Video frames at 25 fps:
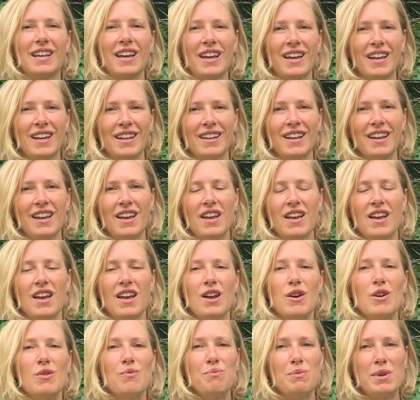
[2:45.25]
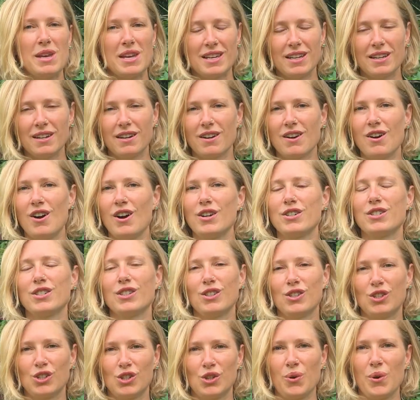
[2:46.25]
And making a
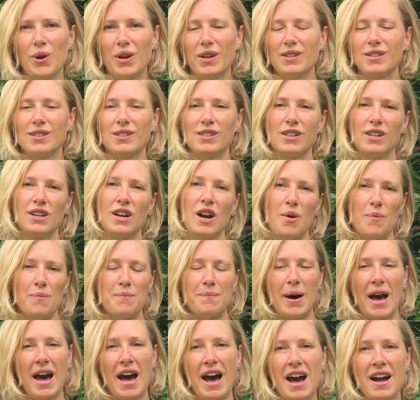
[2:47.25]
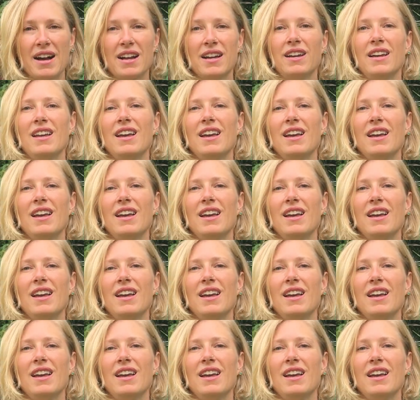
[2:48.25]
conscious choice to come back,